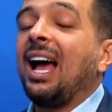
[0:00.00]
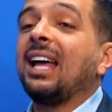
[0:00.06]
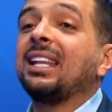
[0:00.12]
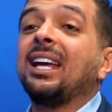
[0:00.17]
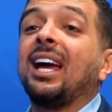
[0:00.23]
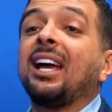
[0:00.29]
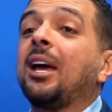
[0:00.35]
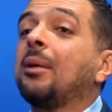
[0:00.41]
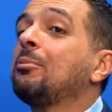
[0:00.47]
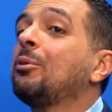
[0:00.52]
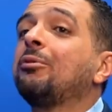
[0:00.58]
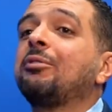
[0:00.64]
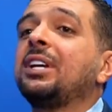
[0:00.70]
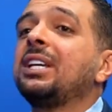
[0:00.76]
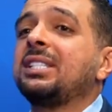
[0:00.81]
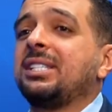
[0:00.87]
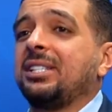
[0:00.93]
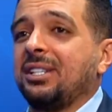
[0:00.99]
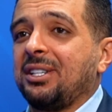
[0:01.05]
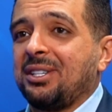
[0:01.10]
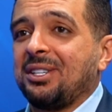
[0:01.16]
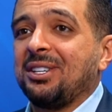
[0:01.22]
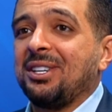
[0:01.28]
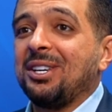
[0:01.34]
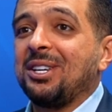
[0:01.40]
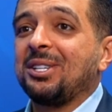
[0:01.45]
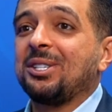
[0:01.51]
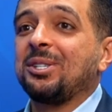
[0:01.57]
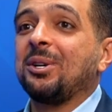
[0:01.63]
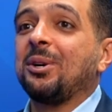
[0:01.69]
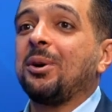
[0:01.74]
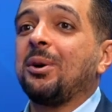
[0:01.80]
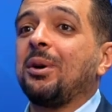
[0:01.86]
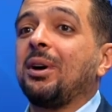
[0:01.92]
and I can move easier.
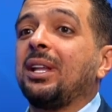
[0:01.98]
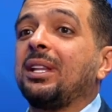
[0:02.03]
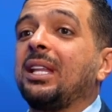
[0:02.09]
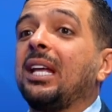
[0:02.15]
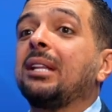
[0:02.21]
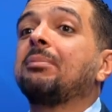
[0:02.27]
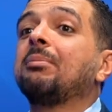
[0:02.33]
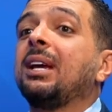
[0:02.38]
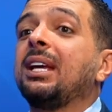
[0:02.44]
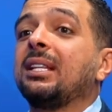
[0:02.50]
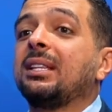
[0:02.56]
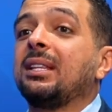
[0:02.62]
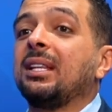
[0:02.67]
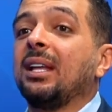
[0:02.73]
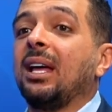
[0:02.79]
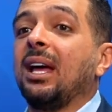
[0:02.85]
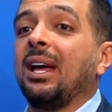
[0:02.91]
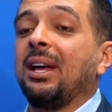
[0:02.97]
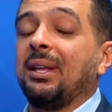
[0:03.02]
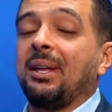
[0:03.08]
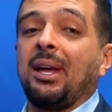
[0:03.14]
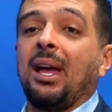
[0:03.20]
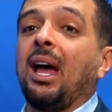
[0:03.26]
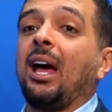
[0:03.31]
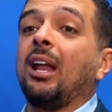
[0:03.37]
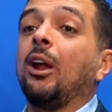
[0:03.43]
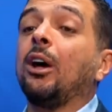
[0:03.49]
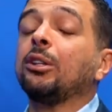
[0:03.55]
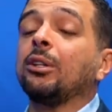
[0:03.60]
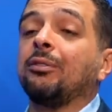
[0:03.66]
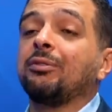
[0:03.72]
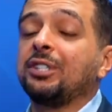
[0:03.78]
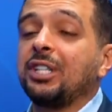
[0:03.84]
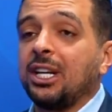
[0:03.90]
So that made a
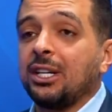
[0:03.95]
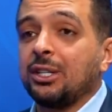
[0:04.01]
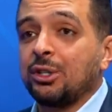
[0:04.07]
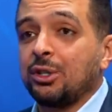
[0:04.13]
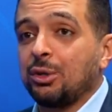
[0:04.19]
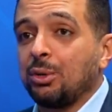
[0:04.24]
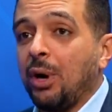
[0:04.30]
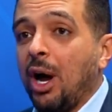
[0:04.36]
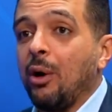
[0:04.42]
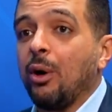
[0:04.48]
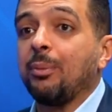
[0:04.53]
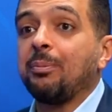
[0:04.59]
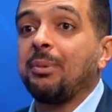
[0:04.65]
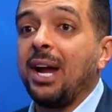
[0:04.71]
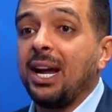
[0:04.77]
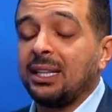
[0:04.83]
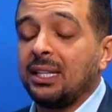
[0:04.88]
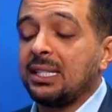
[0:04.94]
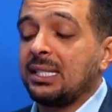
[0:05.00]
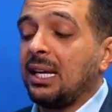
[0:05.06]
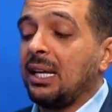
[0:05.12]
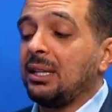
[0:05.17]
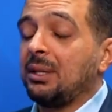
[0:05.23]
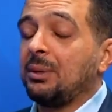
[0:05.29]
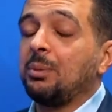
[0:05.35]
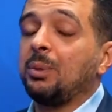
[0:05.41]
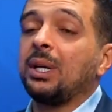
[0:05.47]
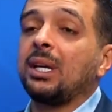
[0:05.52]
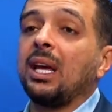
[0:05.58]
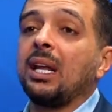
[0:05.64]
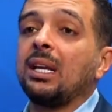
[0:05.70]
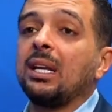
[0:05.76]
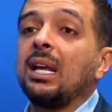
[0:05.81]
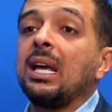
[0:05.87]
lot of change to our practice, and we
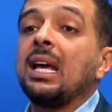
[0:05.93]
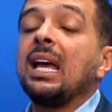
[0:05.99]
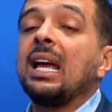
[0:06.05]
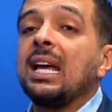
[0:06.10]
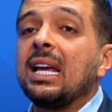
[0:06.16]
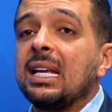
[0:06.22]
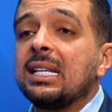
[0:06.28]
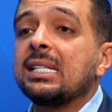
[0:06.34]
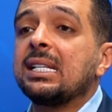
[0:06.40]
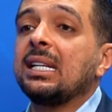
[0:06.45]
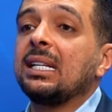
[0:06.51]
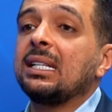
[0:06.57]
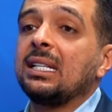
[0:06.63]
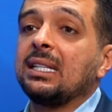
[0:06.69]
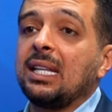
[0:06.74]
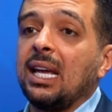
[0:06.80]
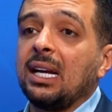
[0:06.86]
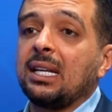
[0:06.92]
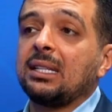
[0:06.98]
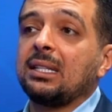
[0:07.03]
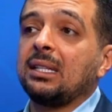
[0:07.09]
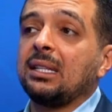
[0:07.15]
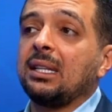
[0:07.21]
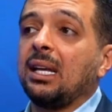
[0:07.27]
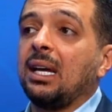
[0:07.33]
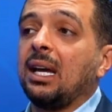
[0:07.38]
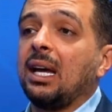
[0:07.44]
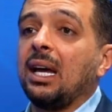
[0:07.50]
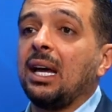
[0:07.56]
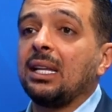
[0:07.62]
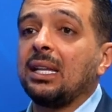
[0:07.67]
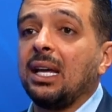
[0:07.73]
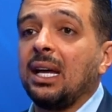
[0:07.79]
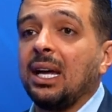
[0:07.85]
can easily detect
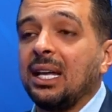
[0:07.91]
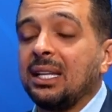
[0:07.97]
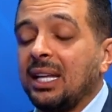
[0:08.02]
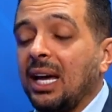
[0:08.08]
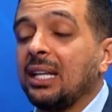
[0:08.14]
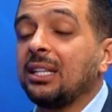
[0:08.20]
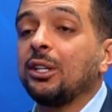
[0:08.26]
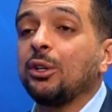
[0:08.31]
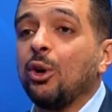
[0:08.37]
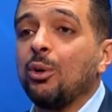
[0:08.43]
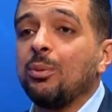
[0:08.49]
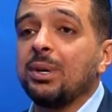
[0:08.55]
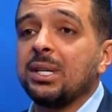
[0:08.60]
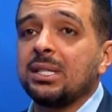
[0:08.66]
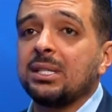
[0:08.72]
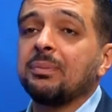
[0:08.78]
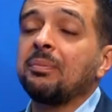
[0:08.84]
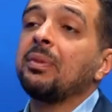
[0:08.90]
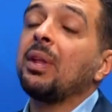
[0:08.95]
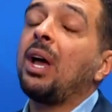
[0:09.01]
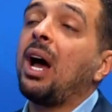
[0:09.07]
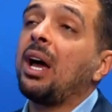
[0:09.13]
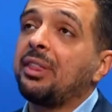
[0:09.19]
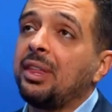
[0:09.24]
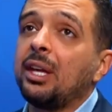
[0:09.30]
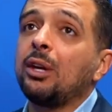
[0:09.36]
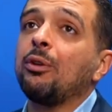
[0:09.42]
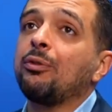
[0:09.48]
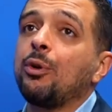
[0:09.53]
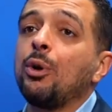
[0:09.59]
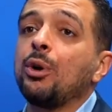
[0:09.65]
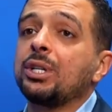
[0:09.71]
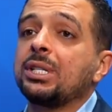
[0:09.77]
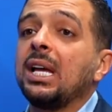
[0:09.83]
the adenomas. I think,
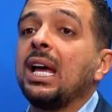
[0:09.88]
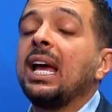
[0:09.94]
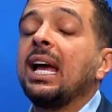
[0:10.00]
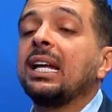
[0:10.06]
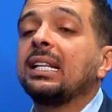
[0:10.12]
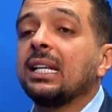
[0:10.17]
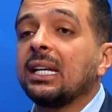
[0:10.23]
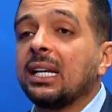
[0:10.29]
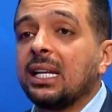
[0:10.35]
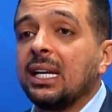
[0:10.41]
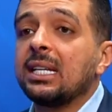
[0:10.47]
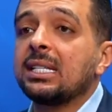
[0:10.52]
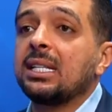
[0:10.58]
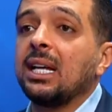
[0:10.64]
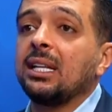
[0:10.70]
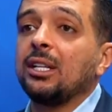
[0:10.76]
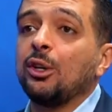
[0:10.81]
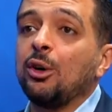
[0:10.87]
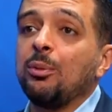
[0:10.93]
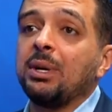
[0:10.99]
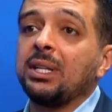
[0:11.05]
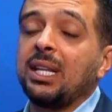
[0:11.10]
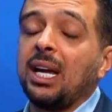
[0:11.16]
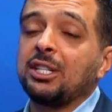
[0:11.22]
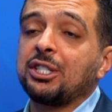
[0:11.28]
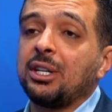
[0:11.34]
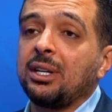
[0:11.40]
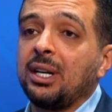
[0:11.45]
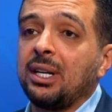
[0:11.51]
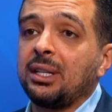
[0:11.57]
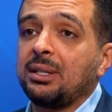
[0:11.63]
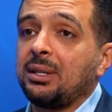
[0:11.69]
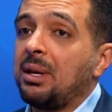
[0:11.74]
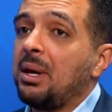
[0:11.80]
of course, it increased the adenoma detection
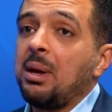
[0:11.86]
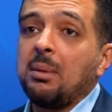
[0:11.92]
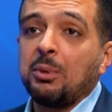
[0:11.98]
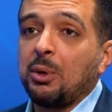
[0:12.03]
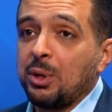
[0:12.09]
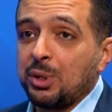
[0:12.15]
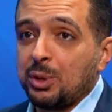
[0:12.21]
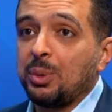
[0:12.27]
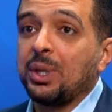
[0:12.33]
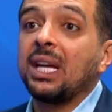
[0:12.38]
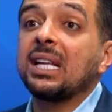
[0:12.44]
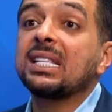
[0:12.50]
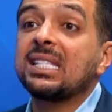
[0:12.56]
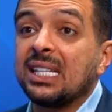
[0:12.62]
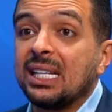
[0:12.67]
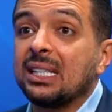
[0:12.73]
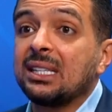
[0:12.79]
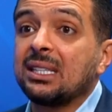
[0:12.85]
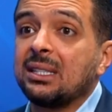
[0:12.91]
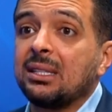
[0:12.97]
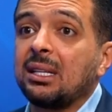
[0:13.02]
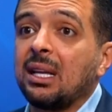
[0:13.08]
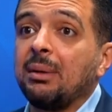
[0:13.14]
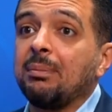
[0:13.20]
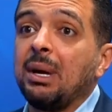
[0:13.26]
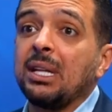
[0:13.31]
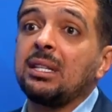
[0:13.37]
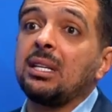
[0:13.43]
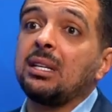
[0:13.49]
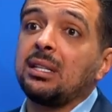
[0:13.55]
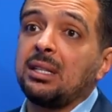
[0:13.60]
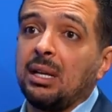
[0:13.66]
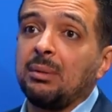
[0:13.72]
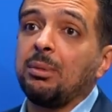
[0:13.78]
rate because we can see it
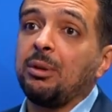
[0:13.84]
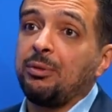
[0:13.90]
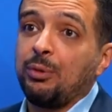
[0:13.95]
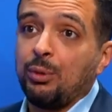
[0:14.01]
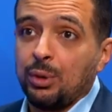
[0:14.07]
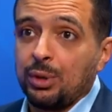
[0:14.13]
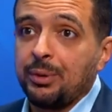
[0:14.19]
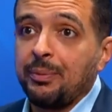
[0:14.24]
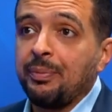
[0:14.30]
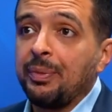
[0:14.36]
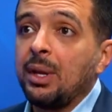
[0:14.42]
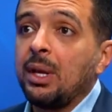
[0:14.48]
better than before.